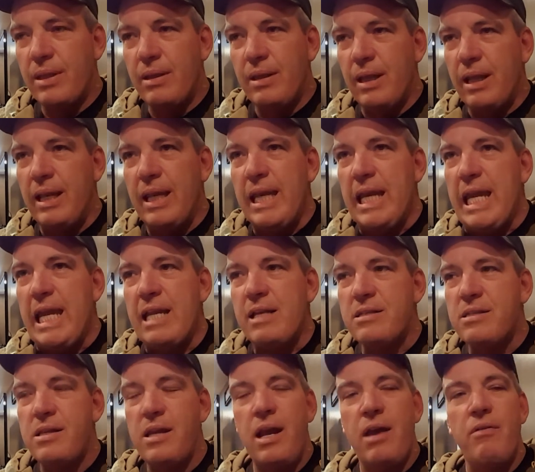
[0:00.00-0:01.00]
the
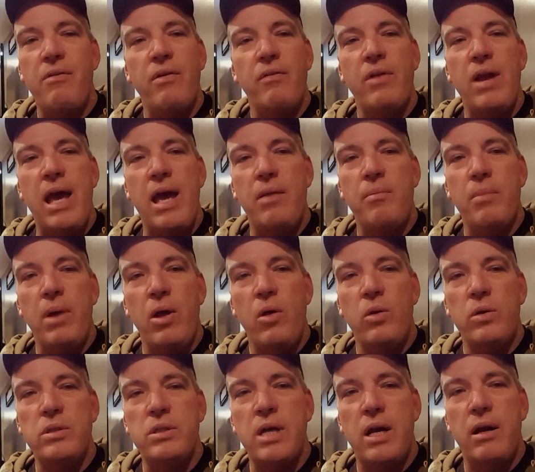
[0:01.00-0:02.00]
neatest thing I've ever had in my
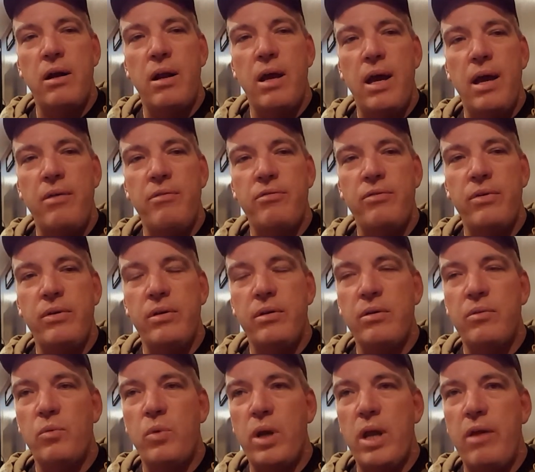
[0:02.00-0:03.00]
whole entire life,
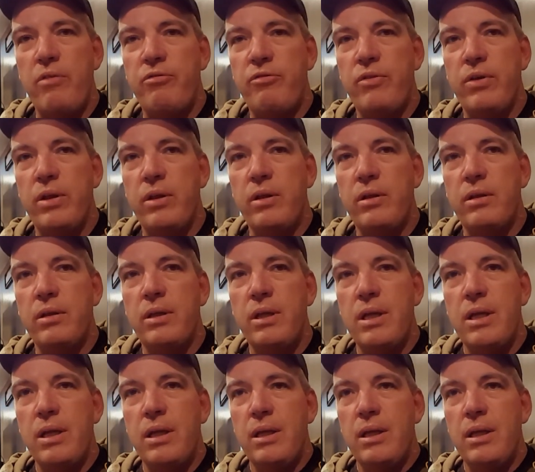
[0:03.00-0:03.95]
and what I feel